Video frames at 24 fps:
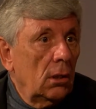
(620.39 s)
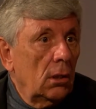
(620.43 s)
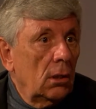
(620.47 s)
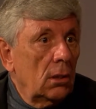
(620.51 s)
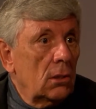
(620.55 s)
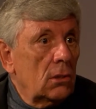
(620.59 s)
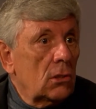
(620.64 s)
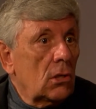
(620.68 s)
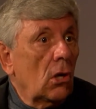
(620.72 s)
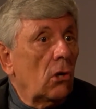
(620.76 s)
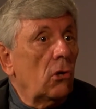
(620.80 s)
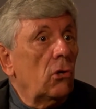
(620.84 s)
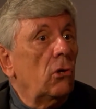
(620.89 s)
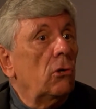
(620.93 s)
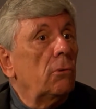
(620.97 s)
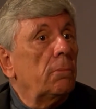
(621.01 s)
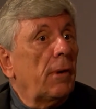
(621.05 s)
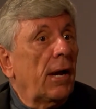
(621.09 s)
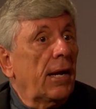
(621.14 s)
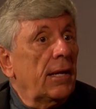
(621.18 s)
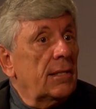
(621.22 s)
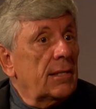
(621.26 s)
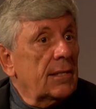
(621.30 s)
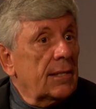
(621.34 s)
So you
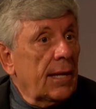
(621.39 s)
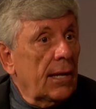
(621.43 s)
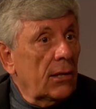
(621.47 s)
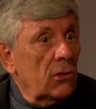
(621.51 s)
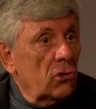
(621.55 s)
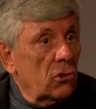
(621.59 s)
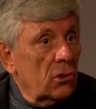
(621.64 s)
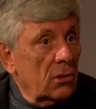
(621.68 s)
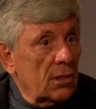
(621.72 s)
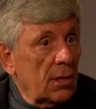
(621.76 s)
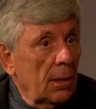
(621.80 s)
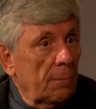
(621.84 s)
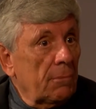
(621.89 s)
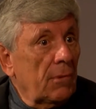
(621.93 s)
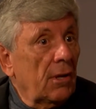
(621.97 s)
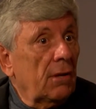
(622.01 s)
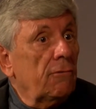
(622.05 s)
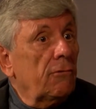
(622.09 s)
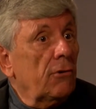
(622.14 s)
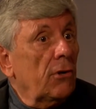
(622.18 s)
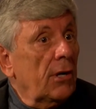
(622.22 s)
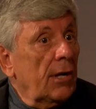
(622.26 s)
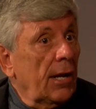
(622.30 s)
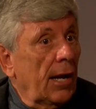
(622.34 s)
might schedule something
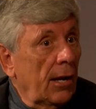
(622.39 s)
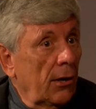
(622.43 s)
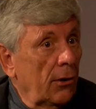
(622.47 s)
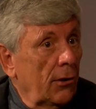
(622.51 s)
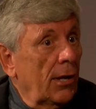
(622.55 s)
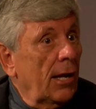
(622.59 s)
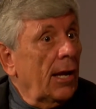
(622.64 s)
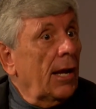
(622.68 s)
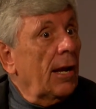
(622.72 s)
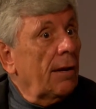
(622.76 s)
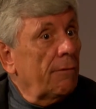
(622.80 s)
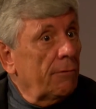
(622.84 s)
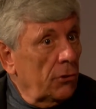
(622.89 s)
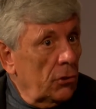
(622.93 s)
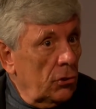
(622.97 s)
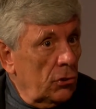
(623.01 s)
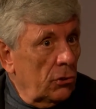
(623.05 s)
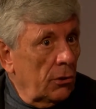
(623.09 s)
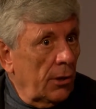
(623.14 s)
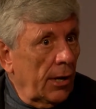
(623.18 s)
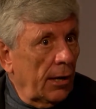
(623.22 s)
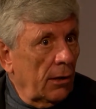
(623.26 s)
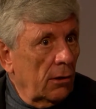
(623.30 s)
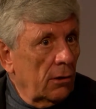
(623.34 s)
for an hour and a half or
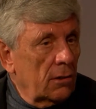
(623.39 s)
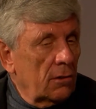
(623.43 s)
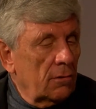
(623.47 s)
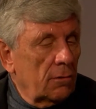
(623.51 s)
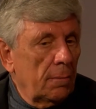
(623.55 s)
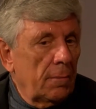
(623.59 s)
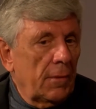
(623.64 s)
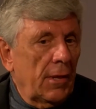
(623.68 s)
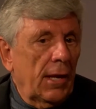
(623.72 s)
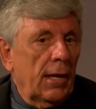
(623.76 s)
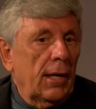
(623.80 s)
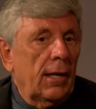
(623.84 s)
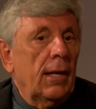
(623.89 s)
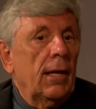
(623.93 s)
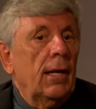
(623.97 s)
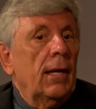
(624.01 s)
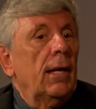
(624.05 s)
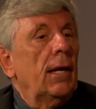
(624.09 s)
2 hours from then.